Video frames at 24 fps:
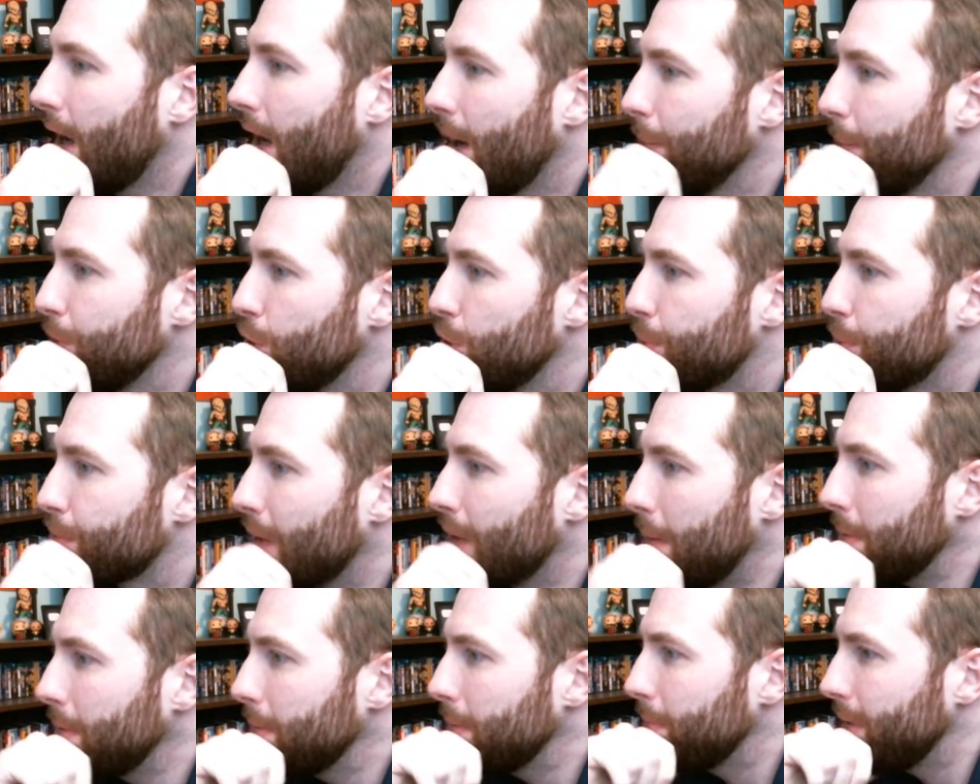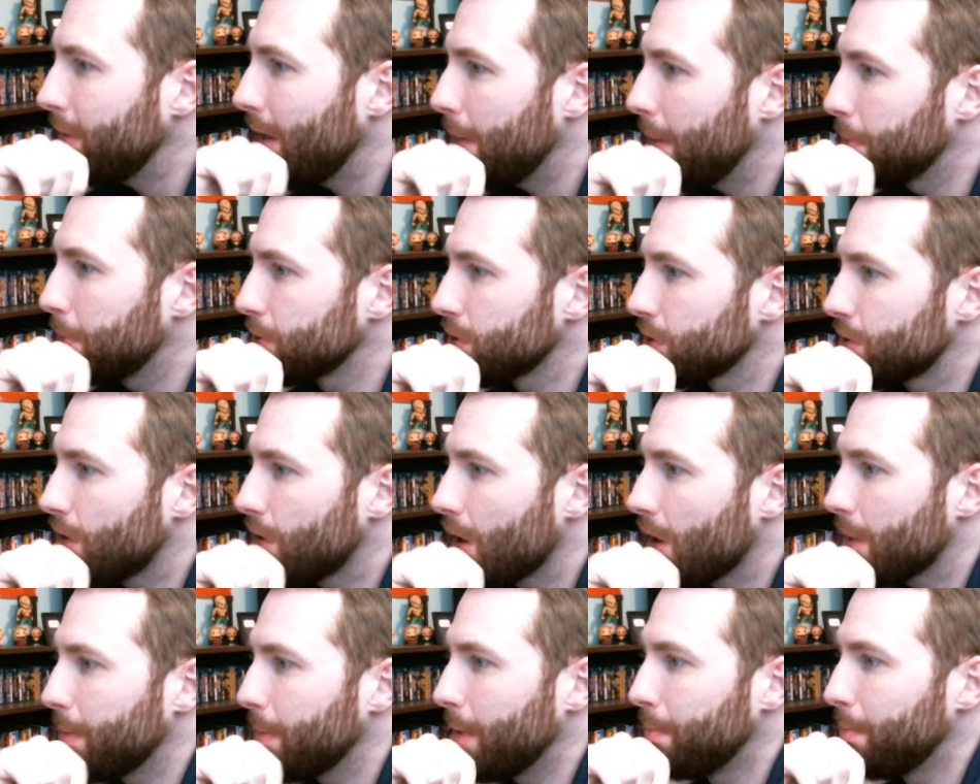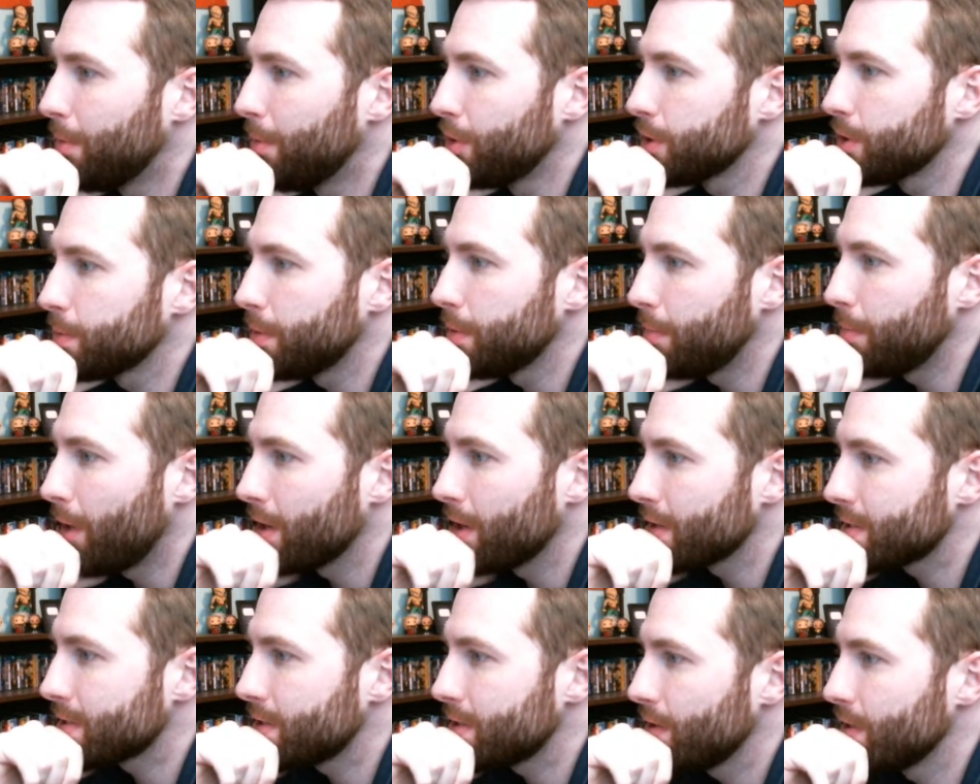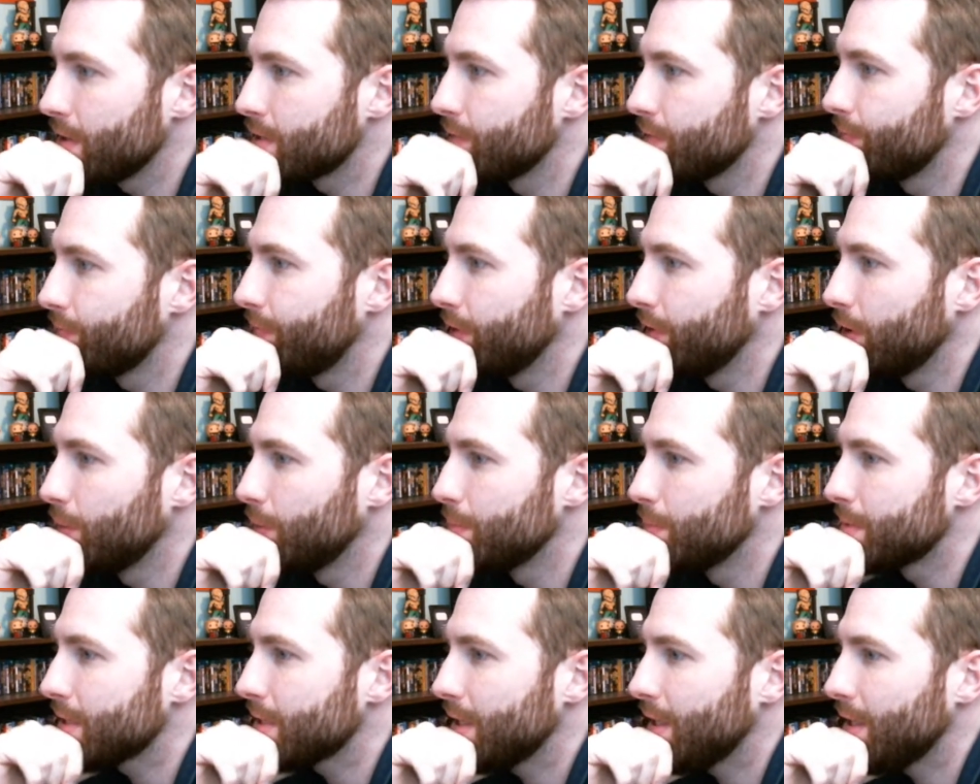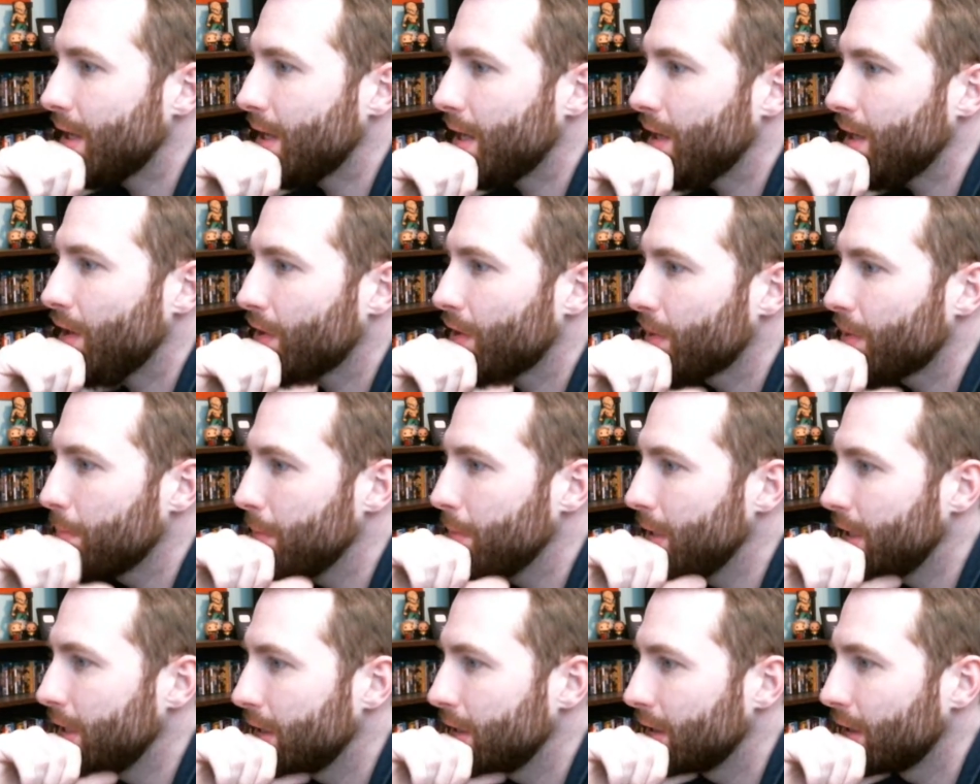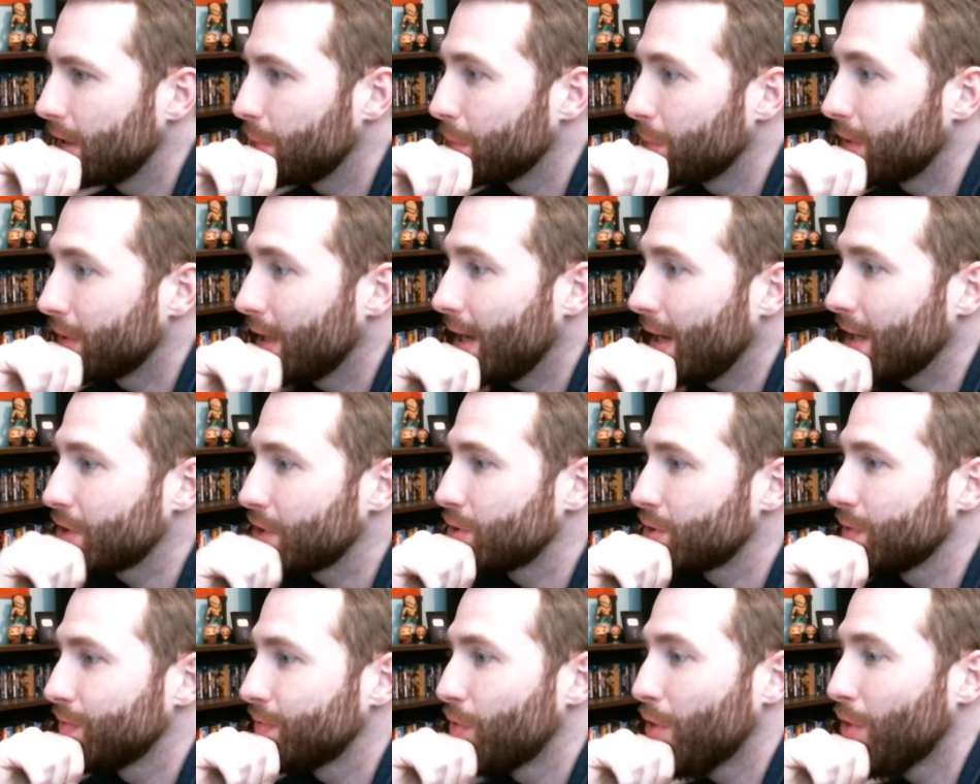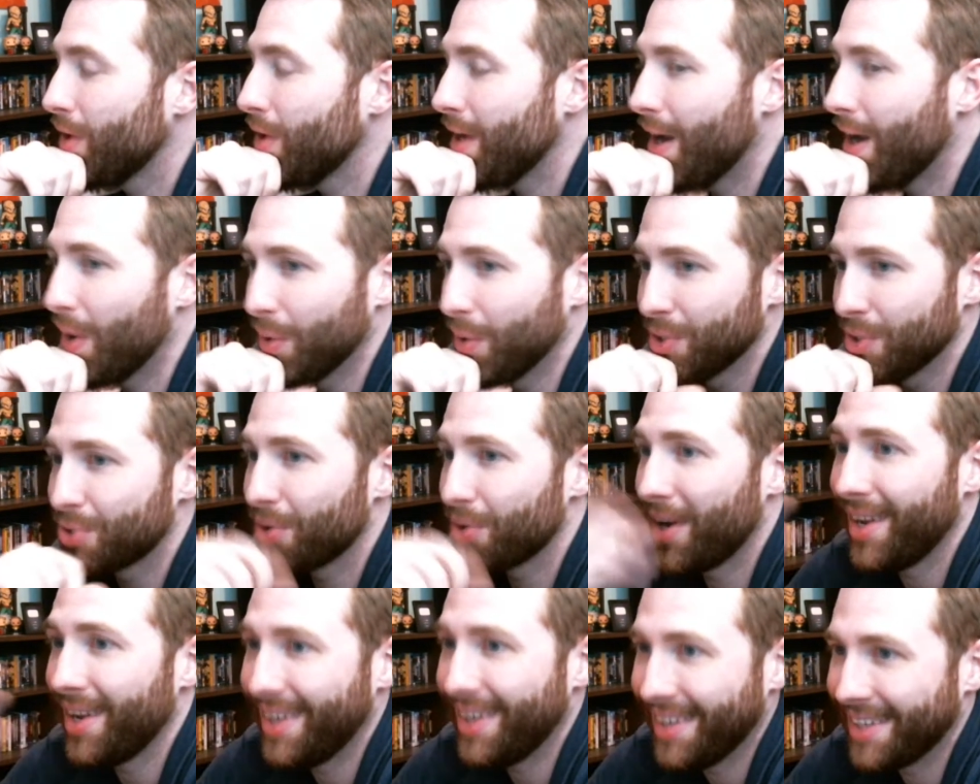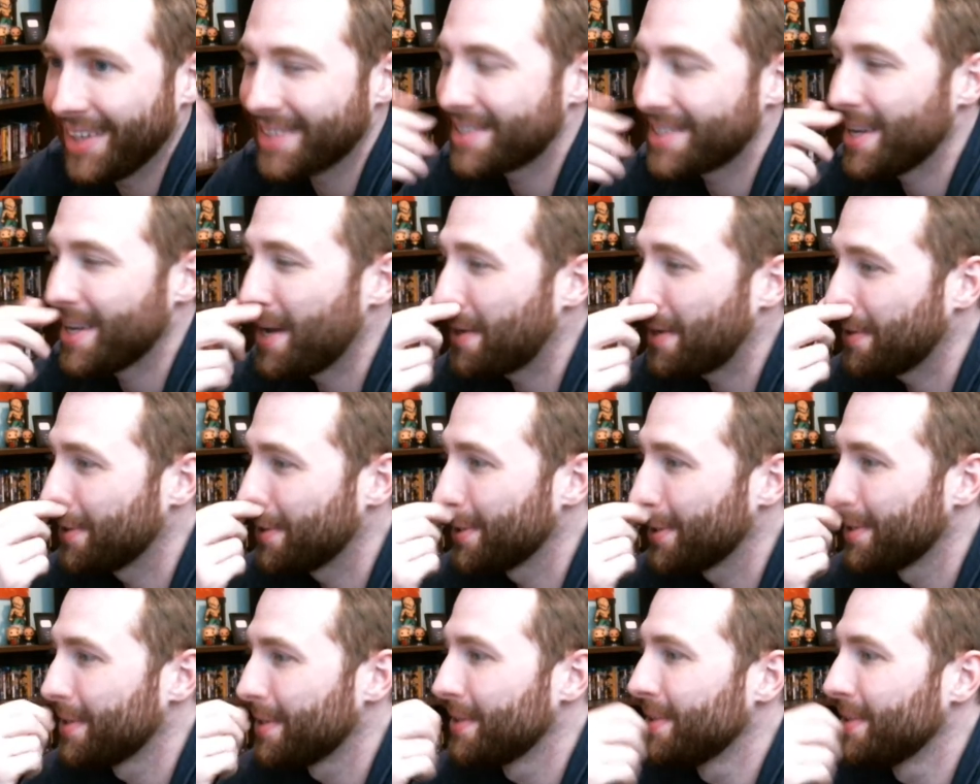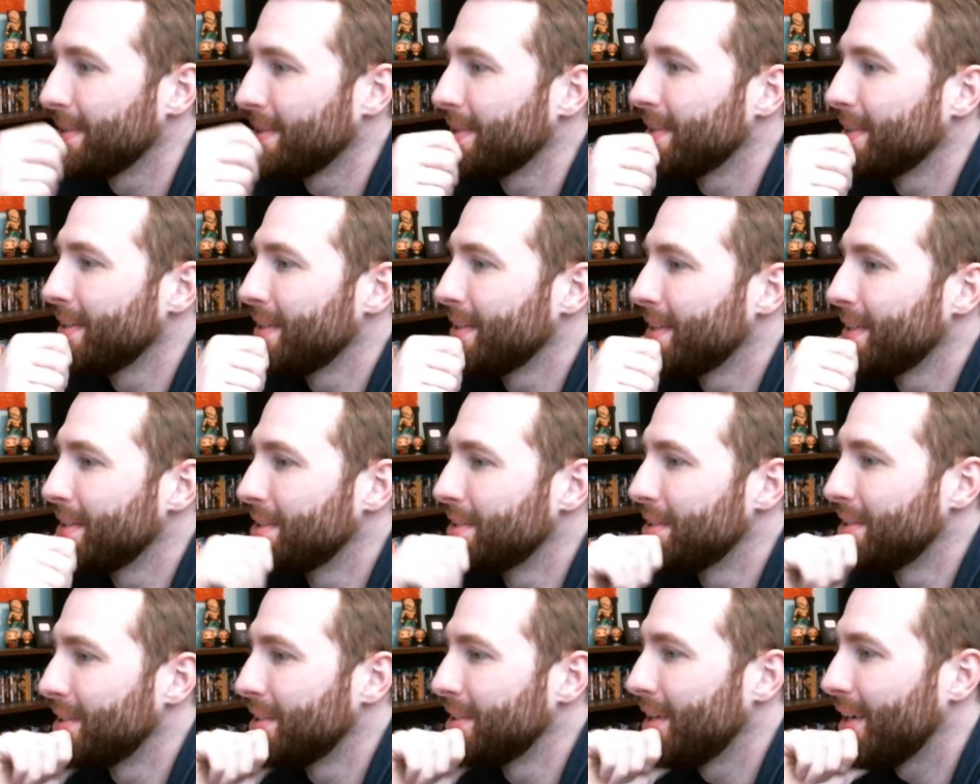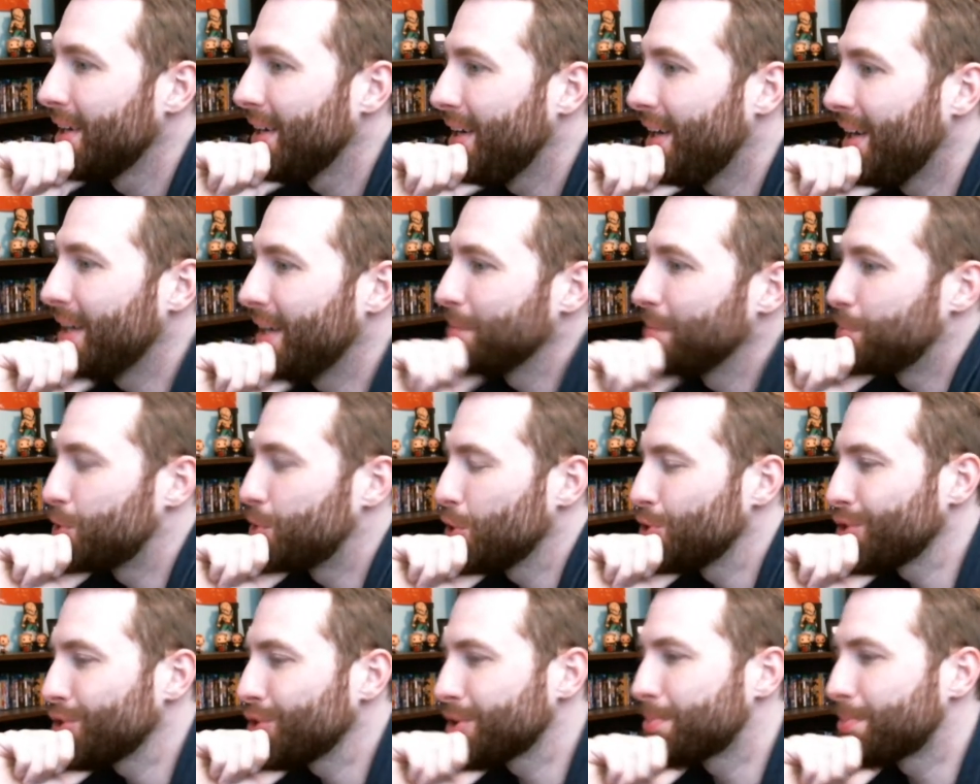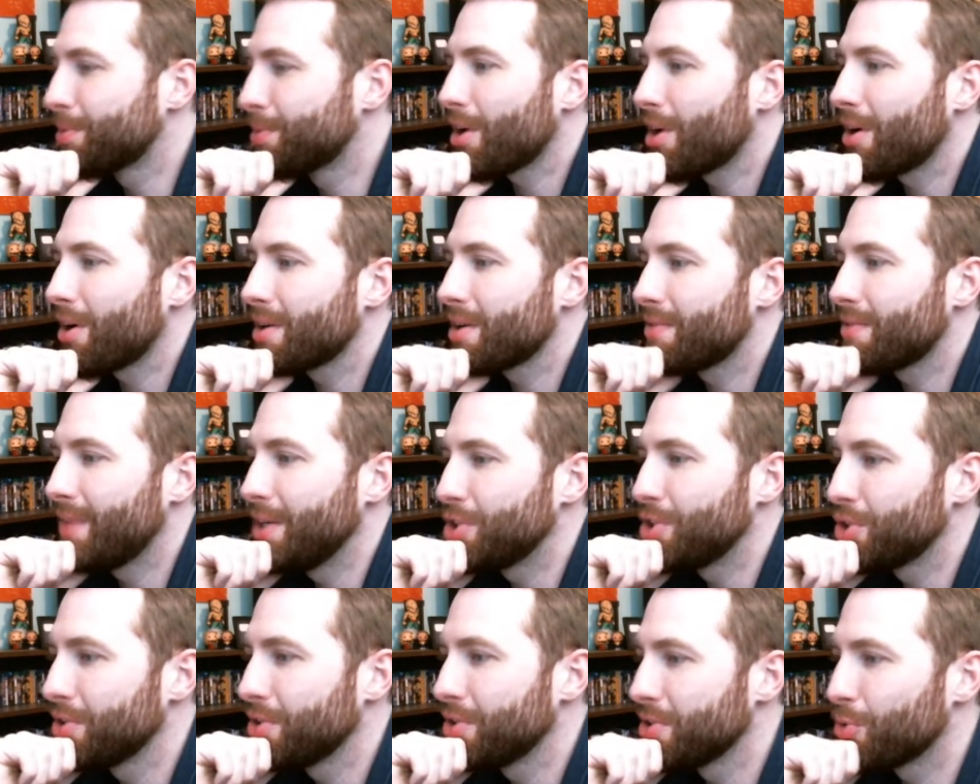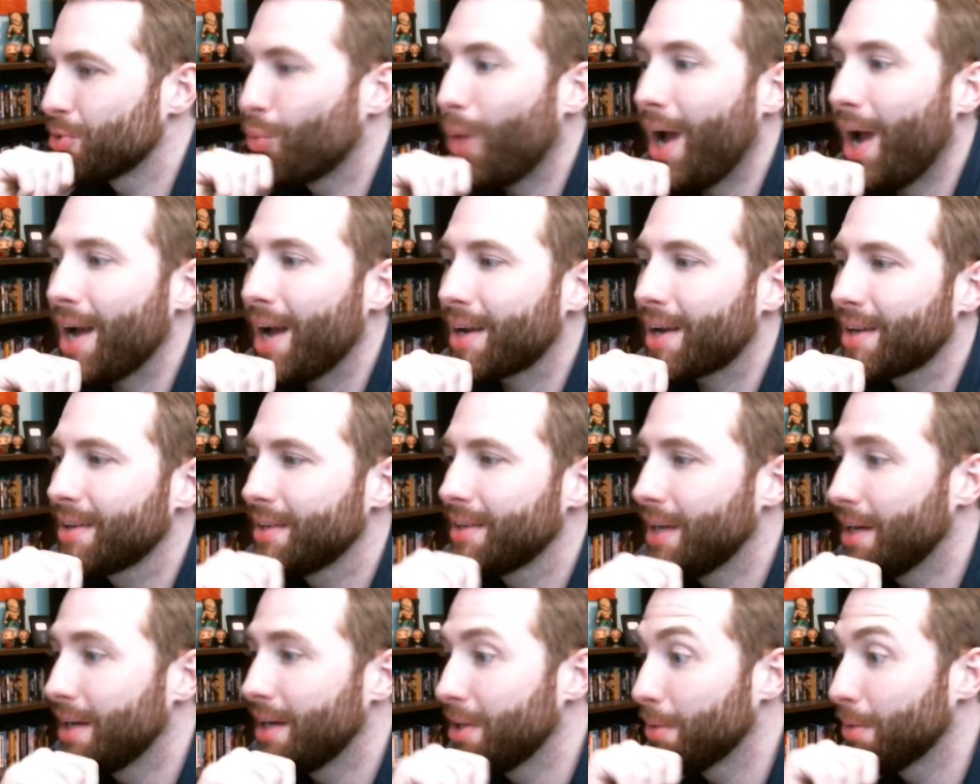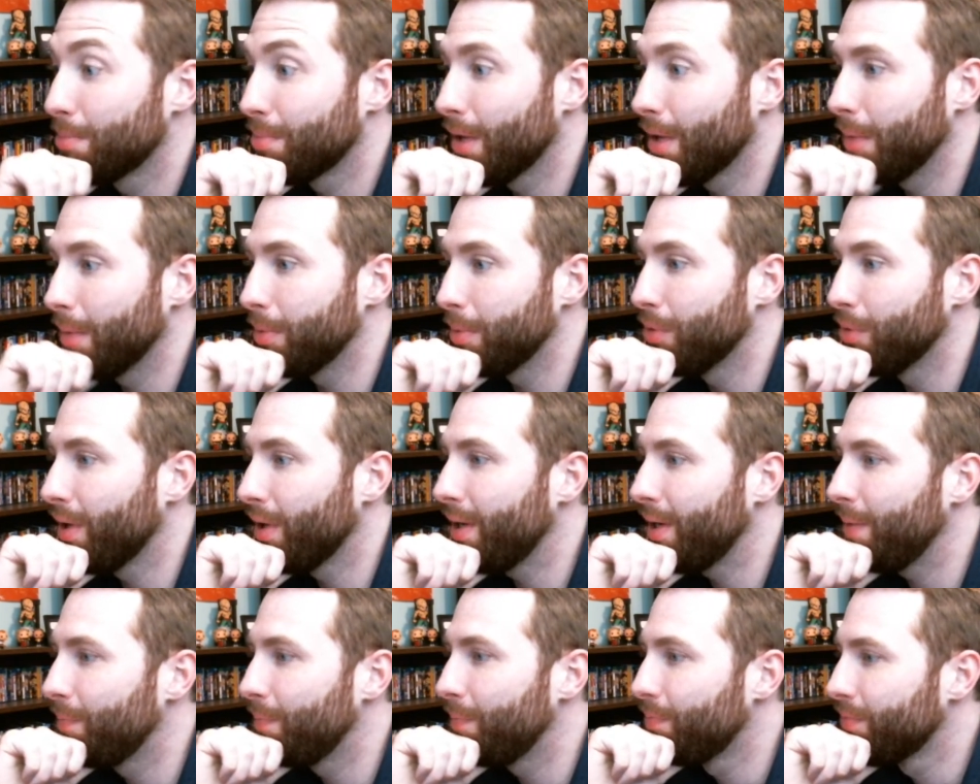You'd probably be able to talk about multiple manga series and films and any other media with that extra 40 hours, right? Exactly. JoJo's Bizarre Adventure is whack. Yeah, you're probably right.